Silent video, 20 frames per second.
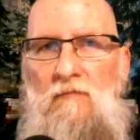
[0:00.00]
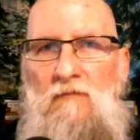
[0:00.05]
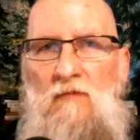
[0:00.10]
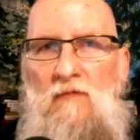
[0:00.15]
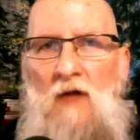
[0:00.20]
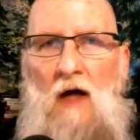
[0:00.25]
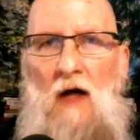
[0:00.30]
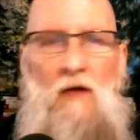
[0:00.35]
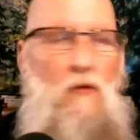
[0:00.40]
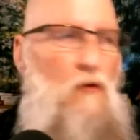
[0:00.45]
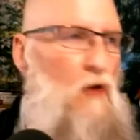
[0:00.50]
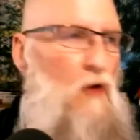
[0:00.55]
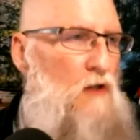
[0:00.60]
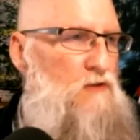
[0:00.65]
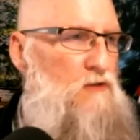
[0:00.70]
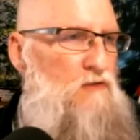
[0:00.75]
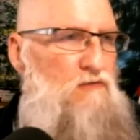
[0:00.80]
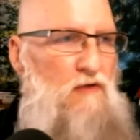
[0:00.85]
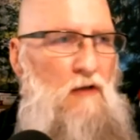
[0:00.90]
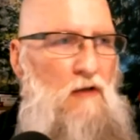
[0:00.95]
I know
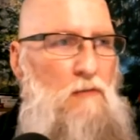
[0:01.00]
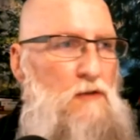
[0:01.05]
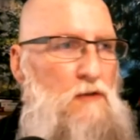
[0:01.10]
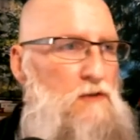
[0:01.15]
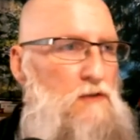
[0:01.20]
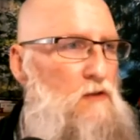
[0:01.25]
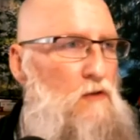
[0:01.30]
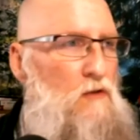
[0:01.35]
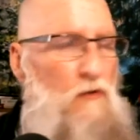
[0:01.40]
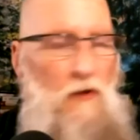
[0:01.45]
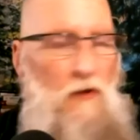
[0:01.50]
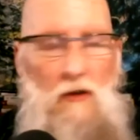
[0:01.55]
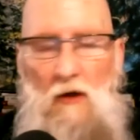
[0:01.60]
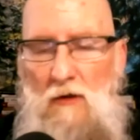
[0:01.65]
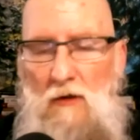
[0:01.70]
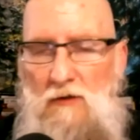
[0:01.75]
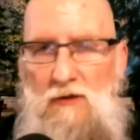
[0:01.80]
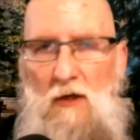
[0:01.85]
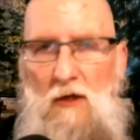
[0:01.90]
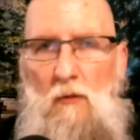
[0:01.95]
lots of families, including
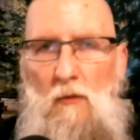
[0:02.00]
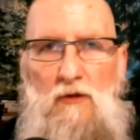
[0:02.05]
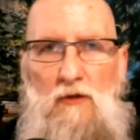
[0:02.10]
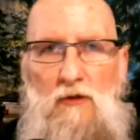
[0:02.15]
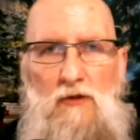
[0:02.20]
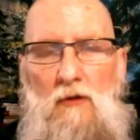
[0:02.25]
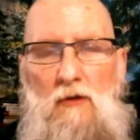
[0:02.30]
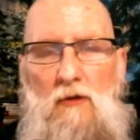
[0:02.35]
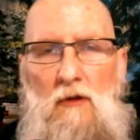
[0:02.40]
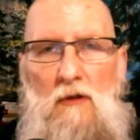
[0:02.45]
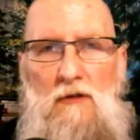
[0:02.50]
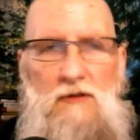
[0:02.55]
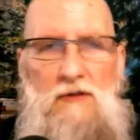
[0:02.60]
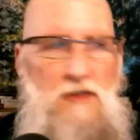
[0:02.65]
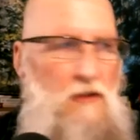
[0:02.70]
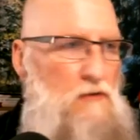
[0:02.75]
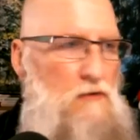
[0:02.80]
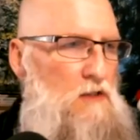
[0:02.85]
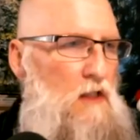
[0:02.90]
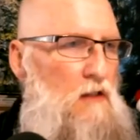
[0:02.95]
ours, that went to a
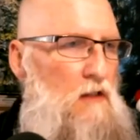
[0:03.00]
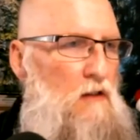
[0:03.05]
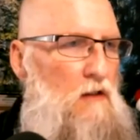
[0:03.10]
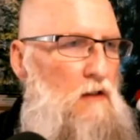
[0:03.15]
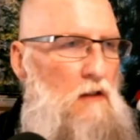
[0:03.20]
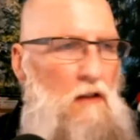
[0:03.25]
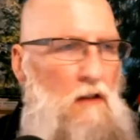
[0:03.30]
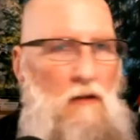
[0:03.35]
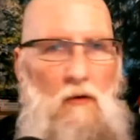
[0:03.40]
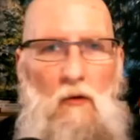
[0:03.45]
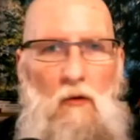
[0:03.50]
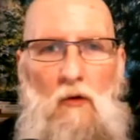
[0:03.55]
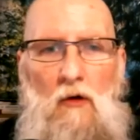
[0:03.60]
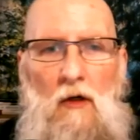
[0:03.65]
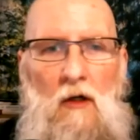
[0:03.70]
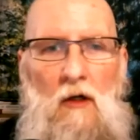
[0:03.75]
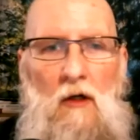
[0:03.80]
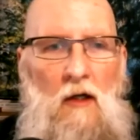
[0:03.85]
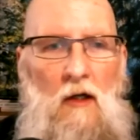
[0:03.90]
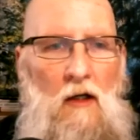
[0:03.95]
Secret Santa,
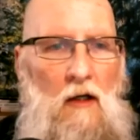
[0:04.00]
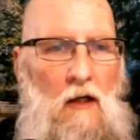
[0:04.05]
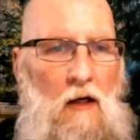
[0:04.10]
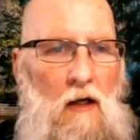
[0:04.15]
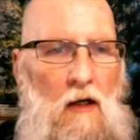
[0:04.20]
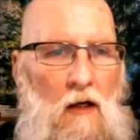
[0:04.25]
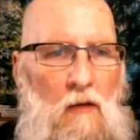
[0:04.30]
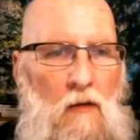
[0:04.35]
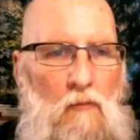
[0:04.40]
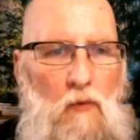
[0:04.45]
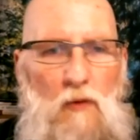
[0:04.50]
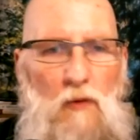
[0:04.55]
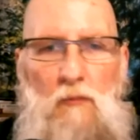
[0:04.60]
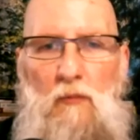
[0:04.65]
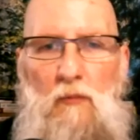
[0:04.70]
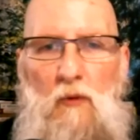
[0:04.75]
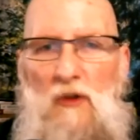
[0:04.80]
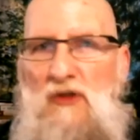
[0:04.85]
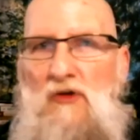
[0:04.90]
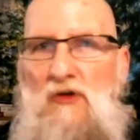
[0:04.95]
or
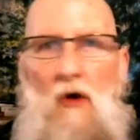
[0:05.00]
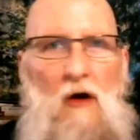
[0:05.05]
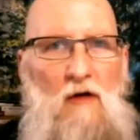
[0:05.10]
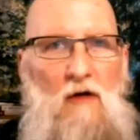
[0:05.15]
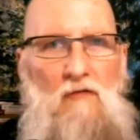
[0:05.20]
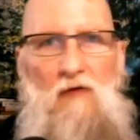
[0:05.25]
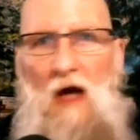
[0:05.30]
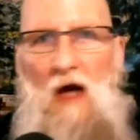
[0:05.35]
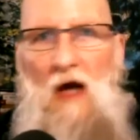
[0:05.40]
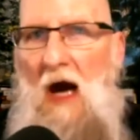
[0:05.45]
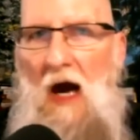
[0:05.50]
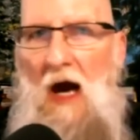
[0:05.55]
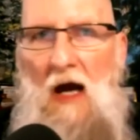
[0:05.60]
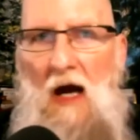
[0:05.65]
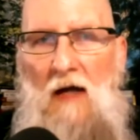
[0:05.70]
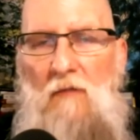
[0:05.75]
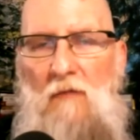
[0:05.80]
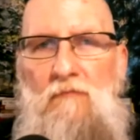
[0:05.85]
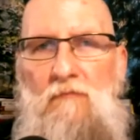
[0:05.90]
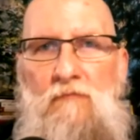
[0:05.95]
we draw out of a
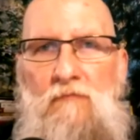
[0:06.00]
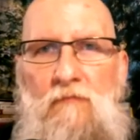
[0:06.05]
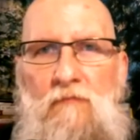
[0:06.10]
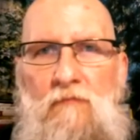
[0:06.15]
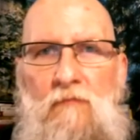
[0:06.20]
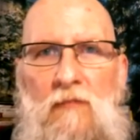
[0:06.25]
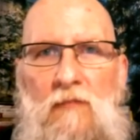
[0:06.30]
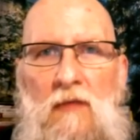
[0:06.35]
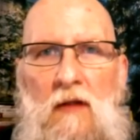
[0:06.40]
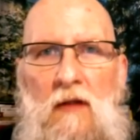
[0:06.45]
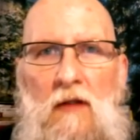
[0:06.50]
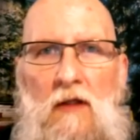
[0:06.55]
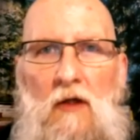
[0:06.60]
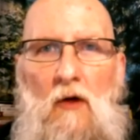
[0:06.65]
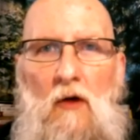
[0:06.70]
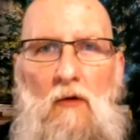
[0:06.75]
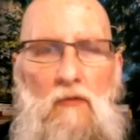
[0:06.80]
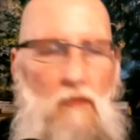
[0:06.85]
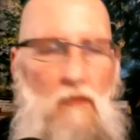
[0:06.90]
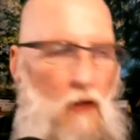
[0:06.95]
hat. You
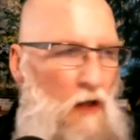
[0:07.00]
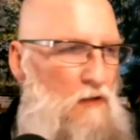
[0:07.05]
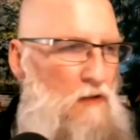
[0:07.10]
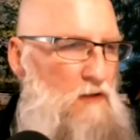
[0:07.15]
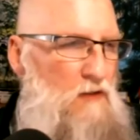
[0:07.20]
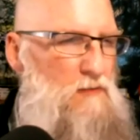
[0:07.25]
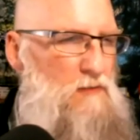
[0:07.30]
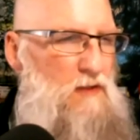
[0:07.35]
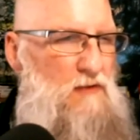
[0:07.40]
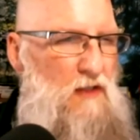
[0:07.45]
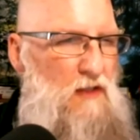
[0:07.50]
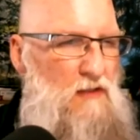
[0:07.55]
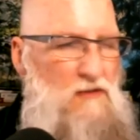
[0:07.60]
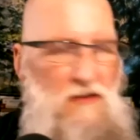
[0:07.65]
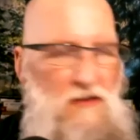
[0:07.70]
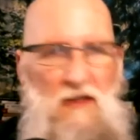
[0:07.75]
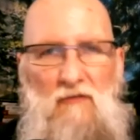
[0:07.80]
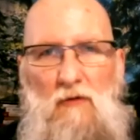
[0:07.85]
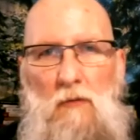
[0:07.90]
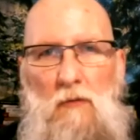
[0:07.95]
know, a lot of times at
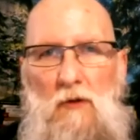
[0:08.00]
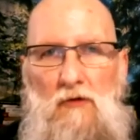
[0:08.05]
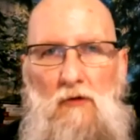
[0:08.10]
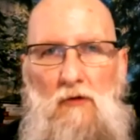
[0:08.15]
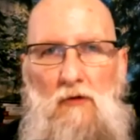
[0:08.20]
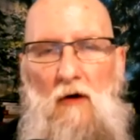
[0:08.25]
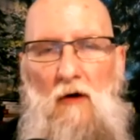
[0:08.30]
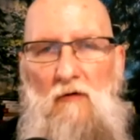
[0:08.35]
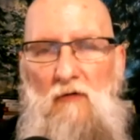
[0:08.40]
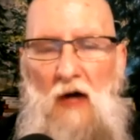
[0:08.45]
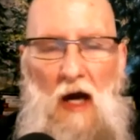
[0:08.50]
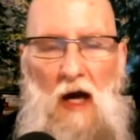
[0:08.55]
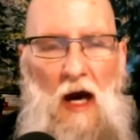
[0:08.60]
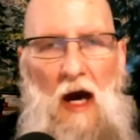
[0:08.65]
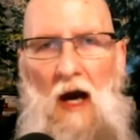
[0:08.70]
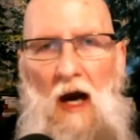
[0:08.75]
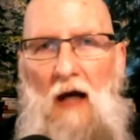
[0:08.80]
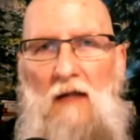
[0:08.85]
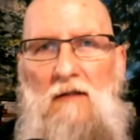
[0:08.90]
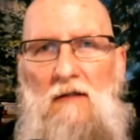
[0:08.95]
Thanksgiving, we draw out of a
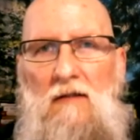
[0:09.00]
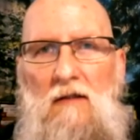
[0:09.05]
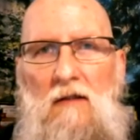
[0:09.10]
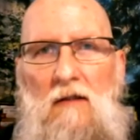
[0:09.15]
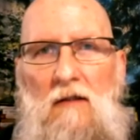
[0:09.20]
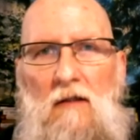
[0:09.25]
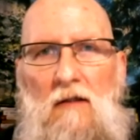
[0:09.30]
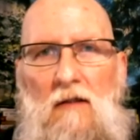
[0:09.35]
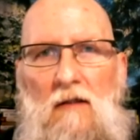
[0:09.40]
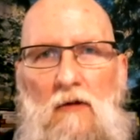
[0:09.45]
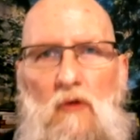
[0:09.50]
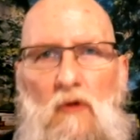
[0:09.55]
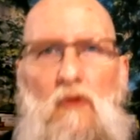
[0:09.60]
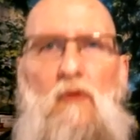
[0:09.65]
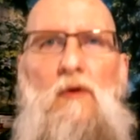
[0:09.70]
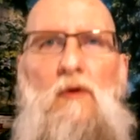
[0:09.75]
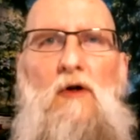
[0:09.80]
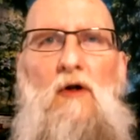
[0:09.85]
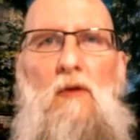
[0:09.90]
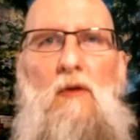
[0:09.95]
hat. Who are
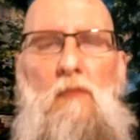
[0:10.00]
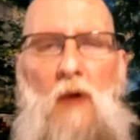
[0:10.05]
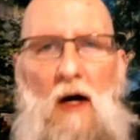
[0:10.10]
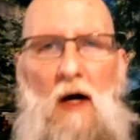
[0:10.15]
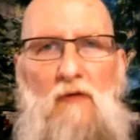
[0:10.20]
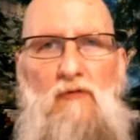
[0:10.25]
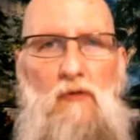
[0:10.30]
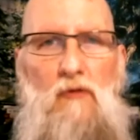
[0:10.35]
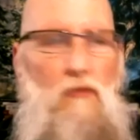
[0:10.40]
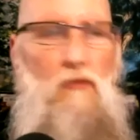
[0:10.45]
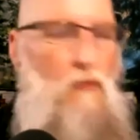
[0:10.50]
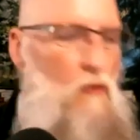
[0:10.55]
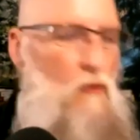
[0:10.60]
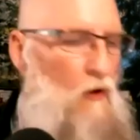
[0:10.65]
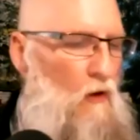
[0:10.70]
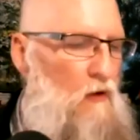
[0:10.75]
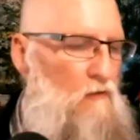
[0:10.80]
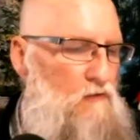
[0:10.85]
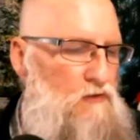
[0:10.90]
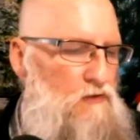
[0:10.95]
we going to buy for?
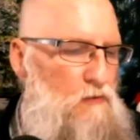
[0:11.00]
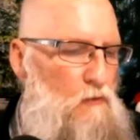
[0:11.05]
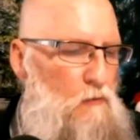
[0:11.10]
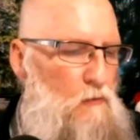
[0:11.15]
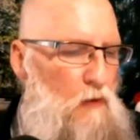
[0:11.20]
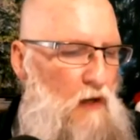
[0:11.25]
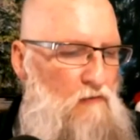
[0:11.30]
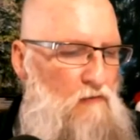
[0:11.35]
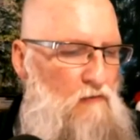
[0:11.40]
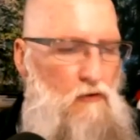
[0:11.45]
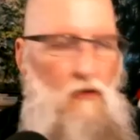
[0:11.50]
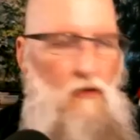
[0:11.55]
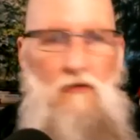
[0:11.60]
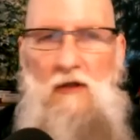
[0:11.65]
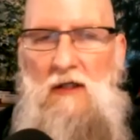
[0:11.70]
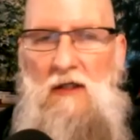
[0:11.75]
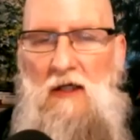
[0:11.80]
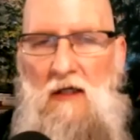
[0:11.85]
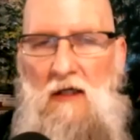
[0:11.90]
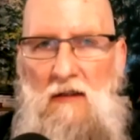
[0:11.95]
All of us will buy for all the
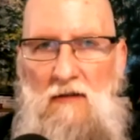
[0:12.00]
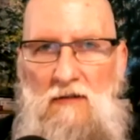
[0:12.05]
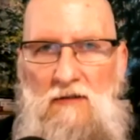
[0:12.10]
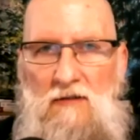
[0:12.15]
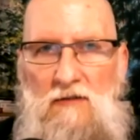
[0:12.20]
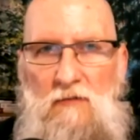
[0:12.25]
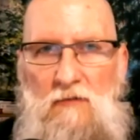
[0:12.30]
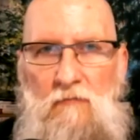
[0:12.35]
kids.